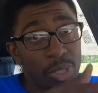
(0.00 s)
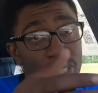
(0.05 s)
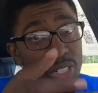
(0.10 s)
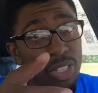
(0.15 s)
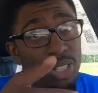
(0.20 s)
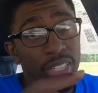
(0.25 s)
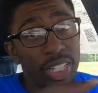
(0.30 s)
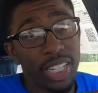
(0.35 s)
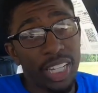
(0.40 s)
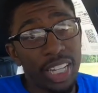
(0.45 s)
You
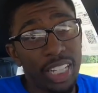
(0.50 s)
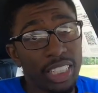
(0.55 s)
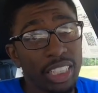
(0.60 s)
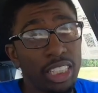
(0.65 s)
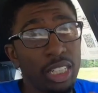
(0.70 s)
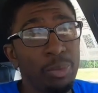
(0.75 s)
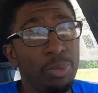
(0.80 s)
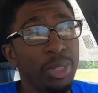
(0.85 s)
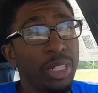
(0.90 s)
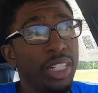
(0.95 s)
know, they catching
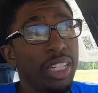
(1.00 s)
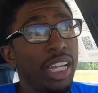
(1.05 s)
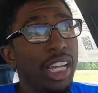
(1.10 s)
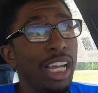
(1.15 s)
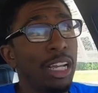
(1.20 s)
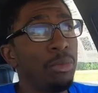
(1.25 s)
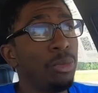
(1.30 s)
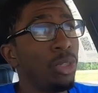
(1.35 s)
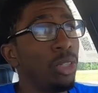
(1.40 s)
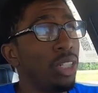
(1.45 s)
up in the
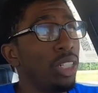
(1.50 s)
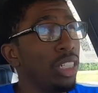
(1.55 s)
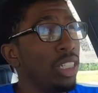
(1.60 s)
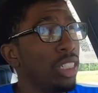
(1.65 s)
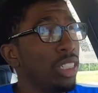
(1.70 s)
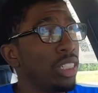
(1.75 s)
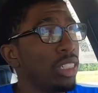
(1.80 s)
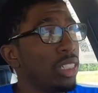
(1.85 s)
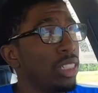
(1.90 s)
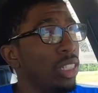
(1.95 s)
game on the
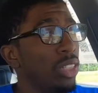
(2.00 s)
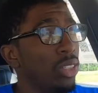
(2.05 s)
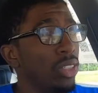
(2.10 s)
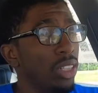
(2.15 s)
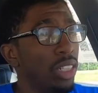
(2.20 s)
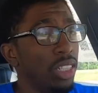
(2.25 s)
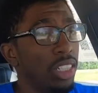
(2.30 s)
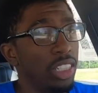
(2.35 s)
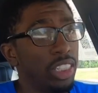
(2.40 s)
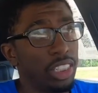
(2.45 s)

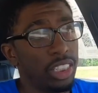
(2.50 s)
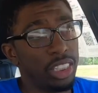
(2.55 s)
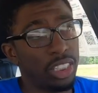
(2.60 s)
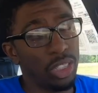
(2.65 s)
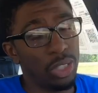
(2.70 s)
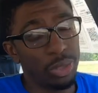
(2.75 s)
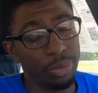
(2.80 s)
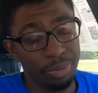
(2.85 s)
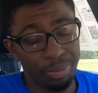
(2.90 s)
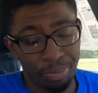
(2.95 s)
looks.
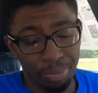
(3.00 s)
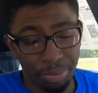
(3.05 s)
So,